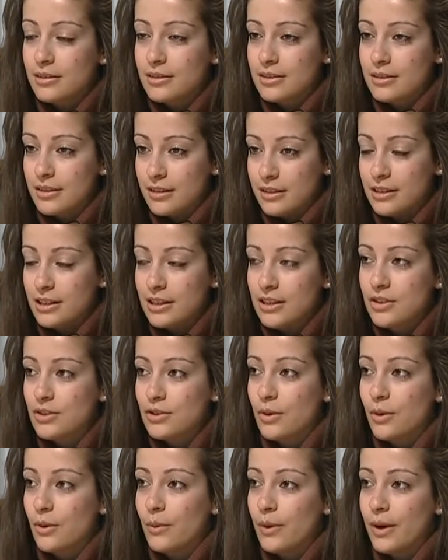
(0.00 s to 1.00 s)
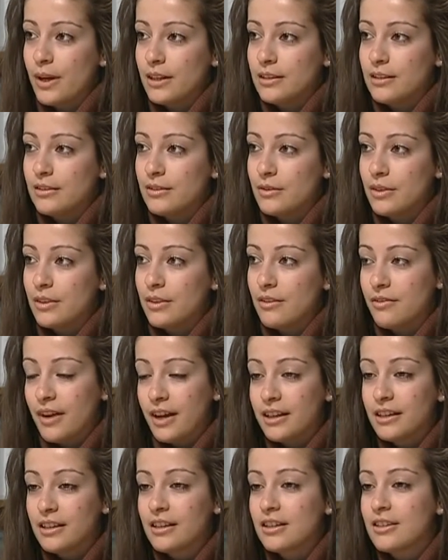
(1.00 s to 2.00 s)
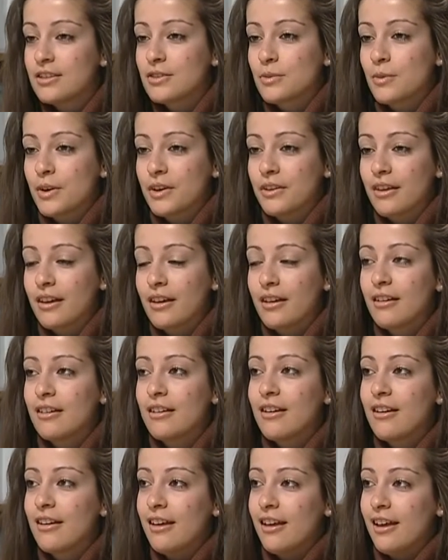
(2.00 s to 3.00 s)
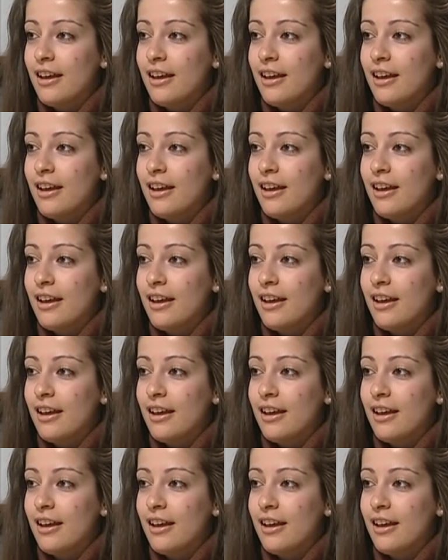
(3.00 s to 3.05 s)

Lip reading: city. So, and the Vikings were there,